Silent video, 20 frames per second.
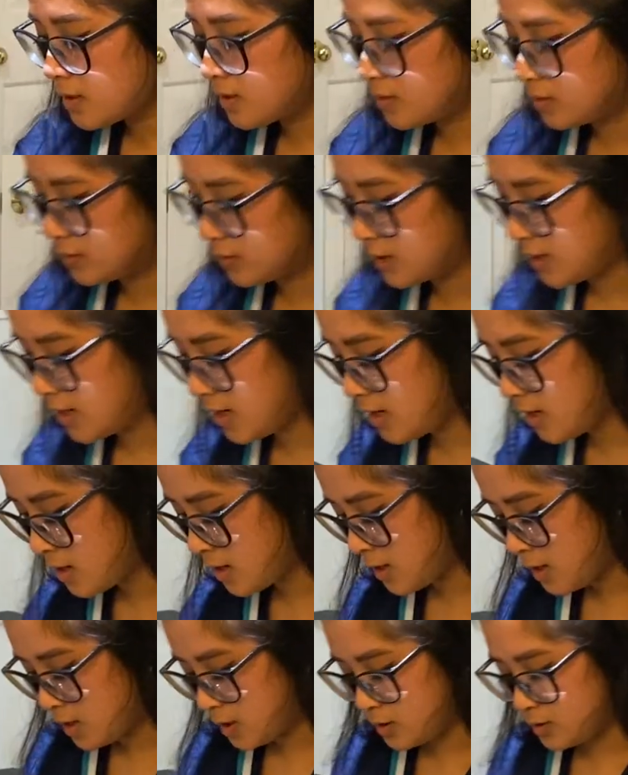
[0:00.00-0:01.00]
Okay,
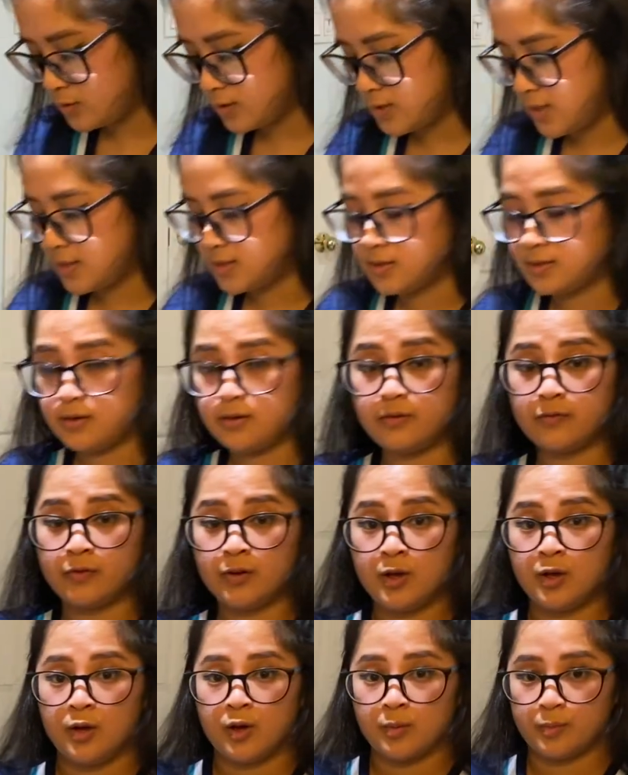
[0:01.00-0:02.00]
no signs of
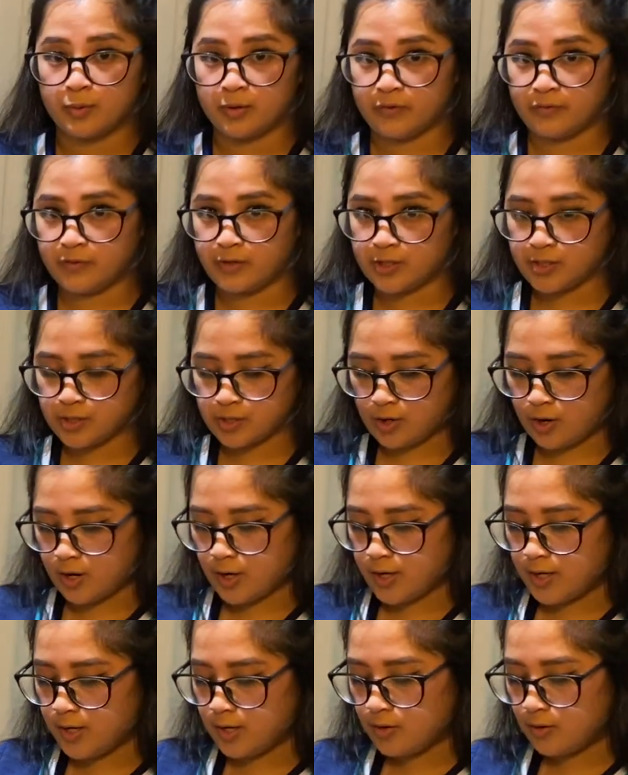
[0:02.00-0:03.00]
previous
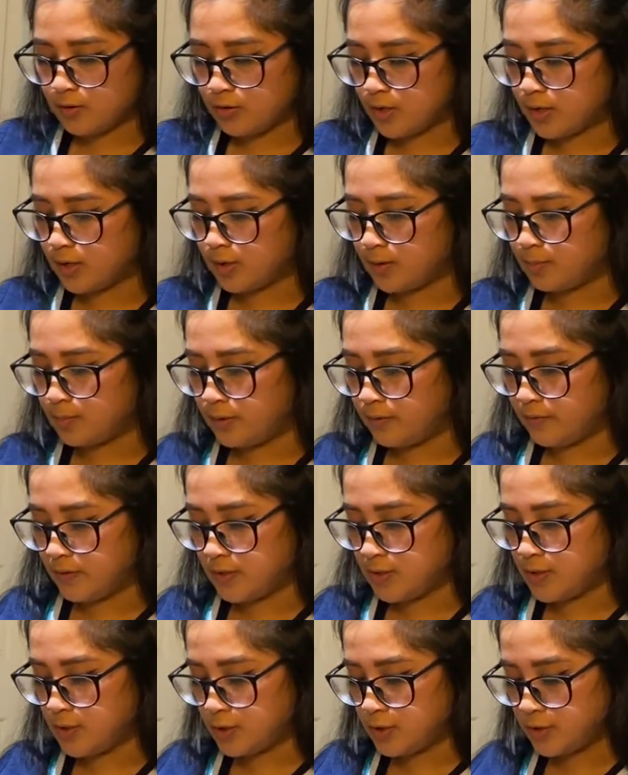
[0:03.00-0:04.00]
scarring or
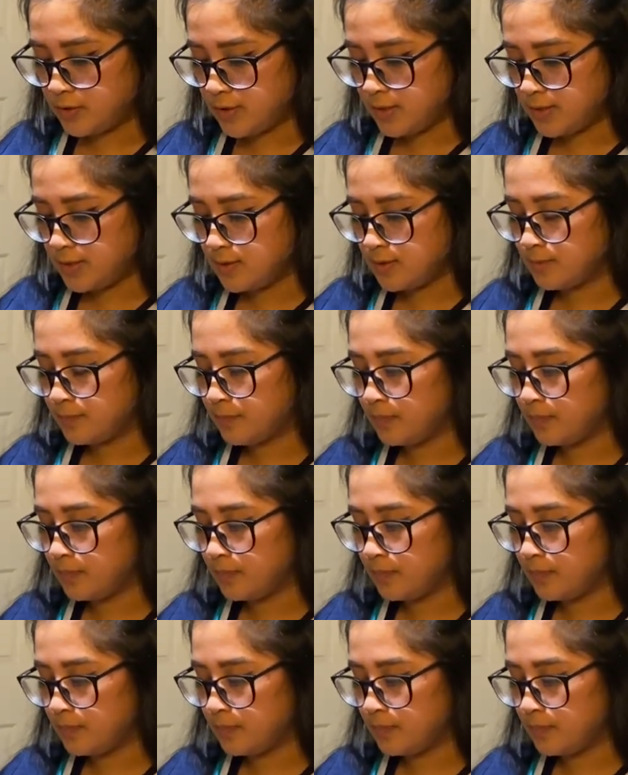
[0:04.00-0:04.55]
previous surgeries.